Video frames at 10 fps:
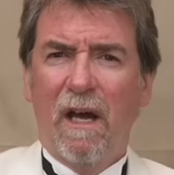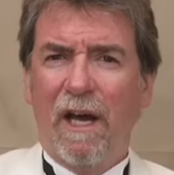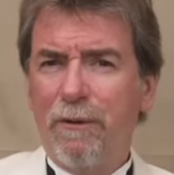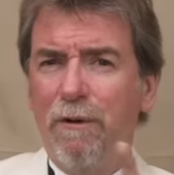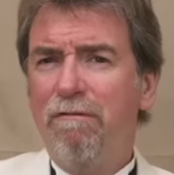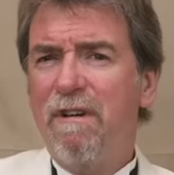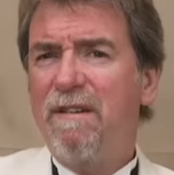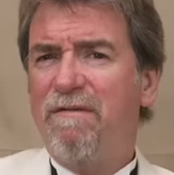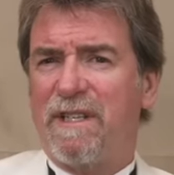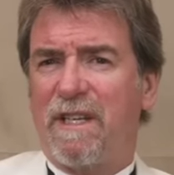I do a
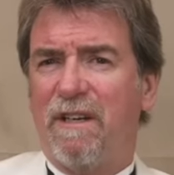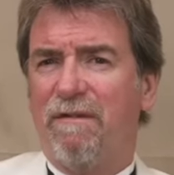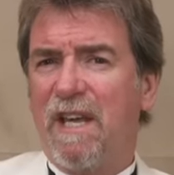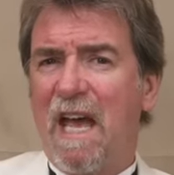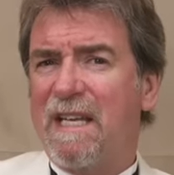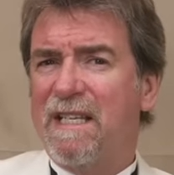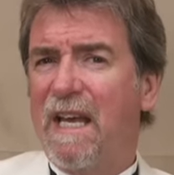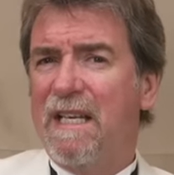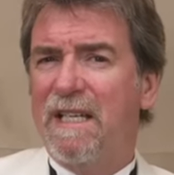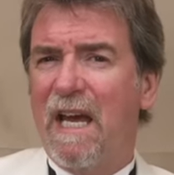revisit of the
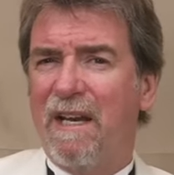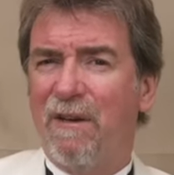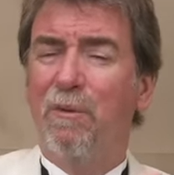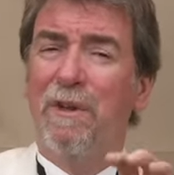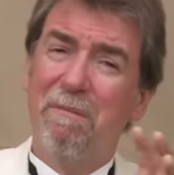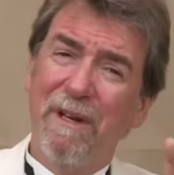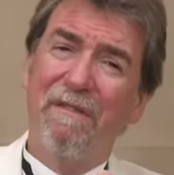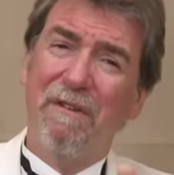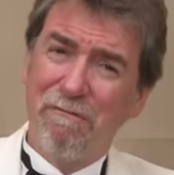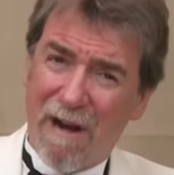SA-10 with a bit
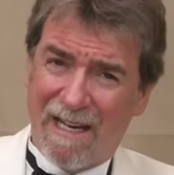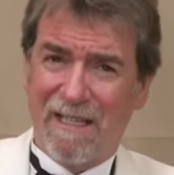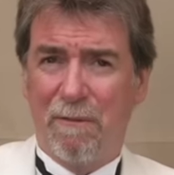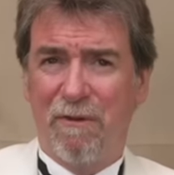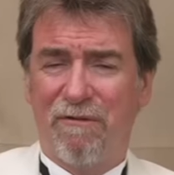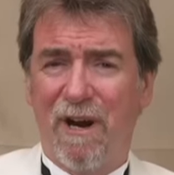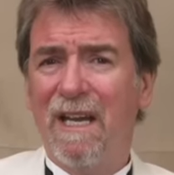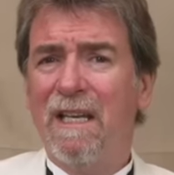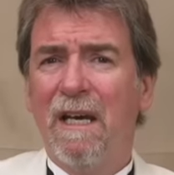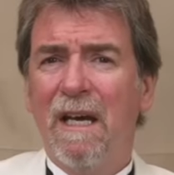of a rant, I'm
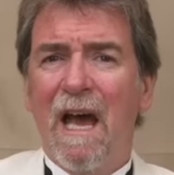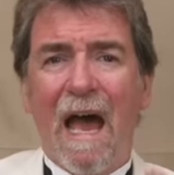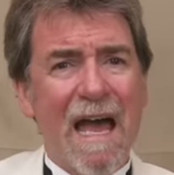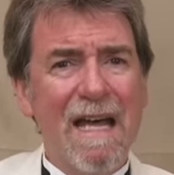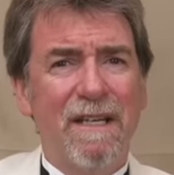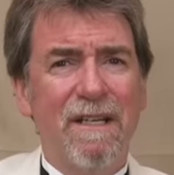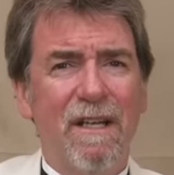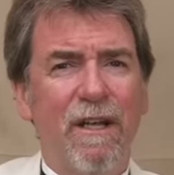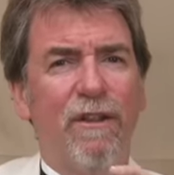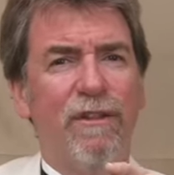afraid,
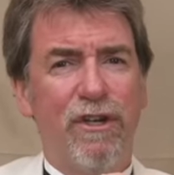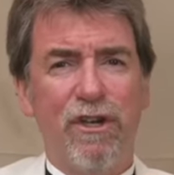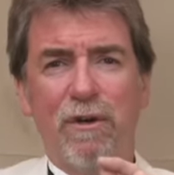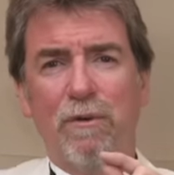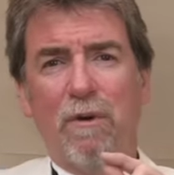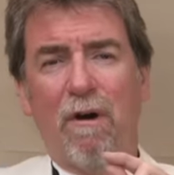and the new